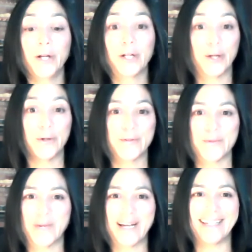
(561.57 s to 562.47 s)
close
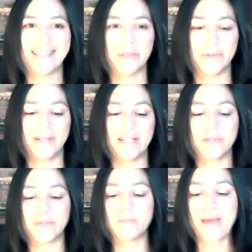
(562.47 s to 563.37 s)
the wine into
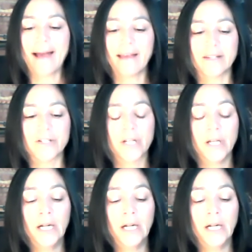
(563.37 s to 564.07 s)
its package.